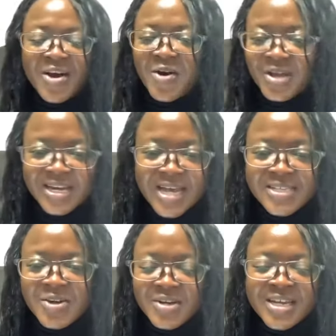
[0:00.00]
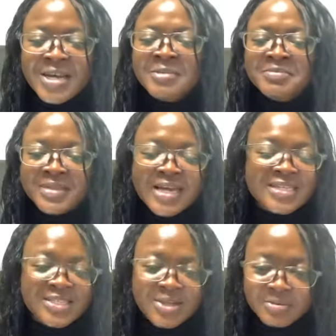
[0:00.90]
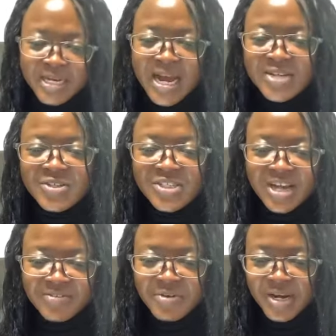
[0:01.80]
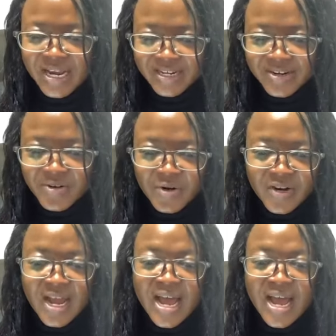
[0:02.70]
Okay, that's a subject that I should check for later on.